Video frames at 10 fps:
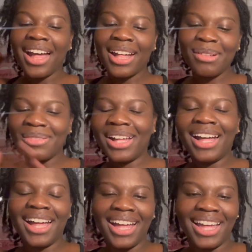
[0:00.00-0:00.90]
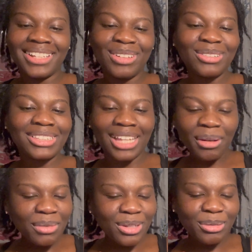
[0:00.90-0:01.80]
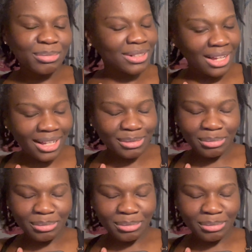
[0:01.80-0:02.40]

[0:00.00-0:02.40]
Come on, don't tell me you blocked